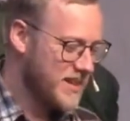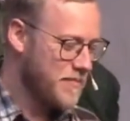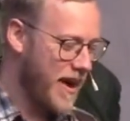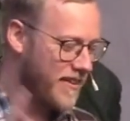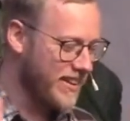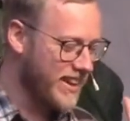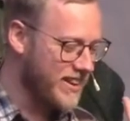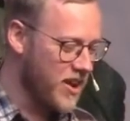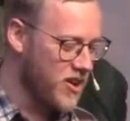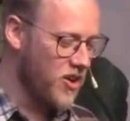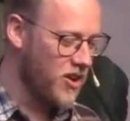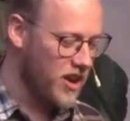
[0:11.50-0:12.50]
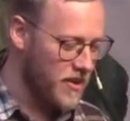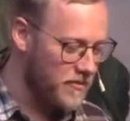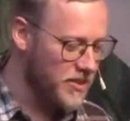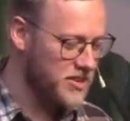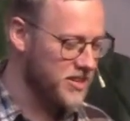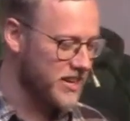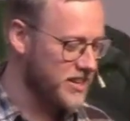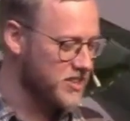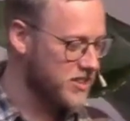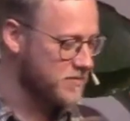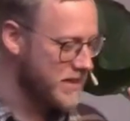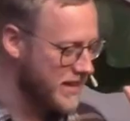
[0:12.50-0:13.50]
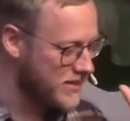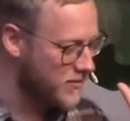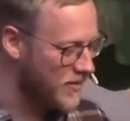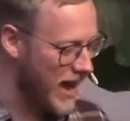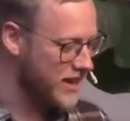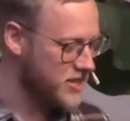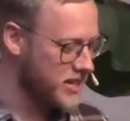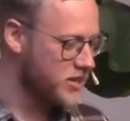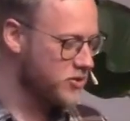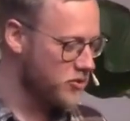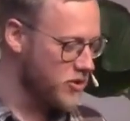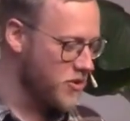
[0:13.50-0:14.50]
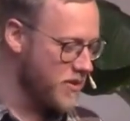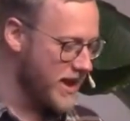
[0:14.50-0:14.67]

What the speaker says: Apparently, it no longer officially just means factually true.